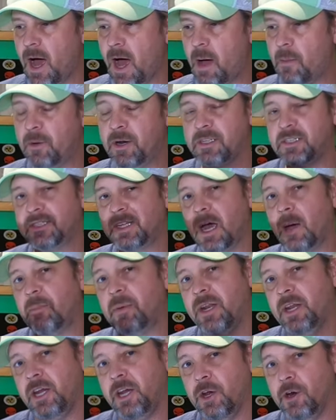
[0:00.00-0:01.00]
I'm gonna stop
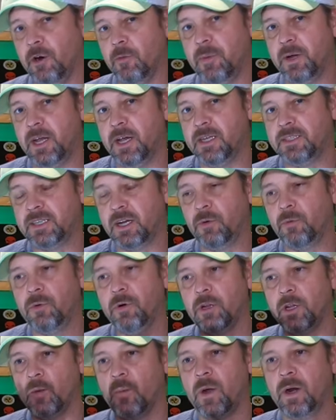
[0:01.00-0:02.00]
it here because I
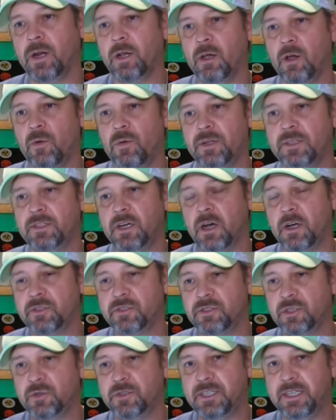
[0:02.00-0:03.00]
really wanna go into
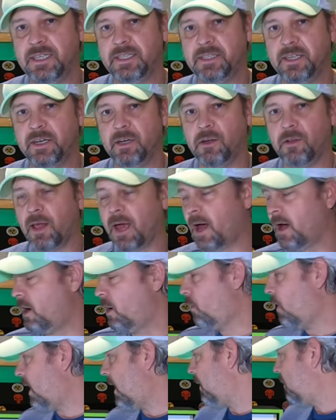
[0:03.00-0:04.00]
also detail
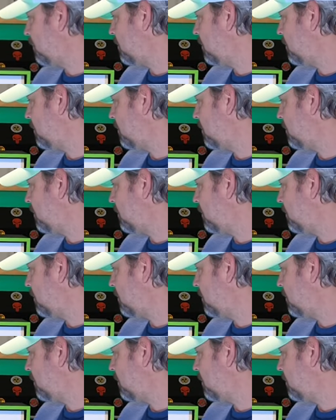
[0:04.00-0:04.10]
how I